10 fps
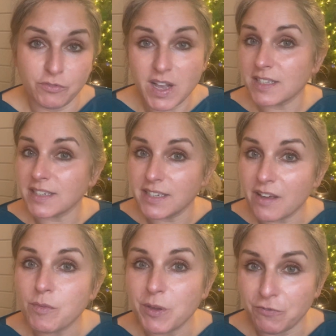firstly,
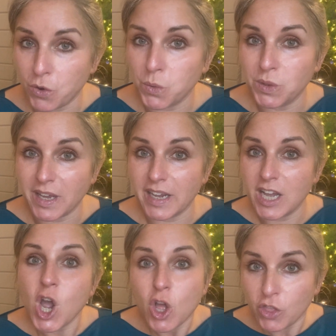never be fooled
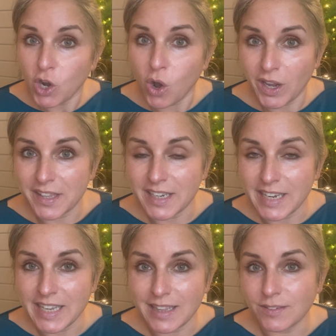that the longer the
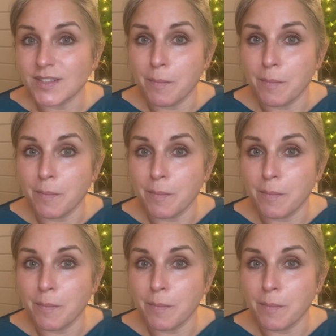needles,